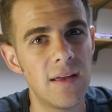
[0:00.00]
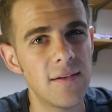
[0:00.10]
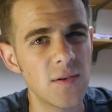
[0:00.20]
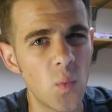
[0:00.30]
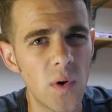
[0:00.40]

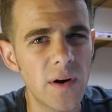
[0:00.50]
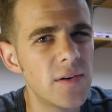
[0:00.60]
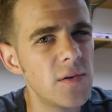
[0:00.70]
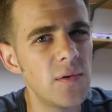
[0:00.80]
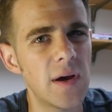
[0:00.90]
There's one or
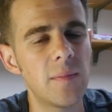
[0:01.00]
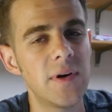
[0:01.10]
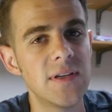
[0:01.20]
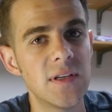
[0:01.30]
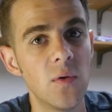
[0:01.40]
two
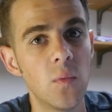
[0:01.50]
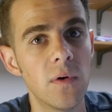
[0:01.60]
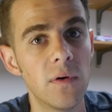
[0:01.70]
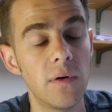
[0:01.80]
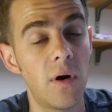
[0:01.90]
companies in the
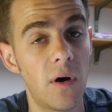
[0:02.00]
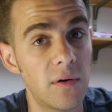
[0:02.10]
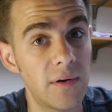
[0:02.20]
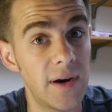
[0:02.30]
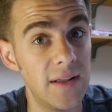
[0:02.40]
world
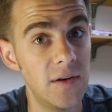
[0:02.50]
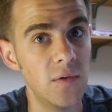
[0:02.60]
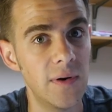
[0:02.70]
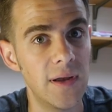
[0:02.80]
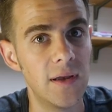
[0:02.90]
already
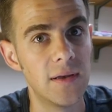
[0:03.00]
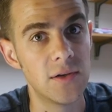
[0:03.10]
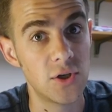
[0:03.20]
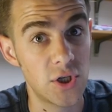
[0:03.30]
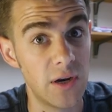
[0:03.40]
doing
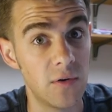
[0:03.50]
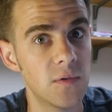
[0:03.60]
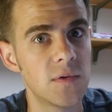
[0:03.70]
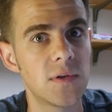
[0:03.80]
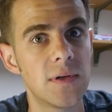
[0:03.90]

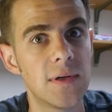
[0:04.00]
shingles.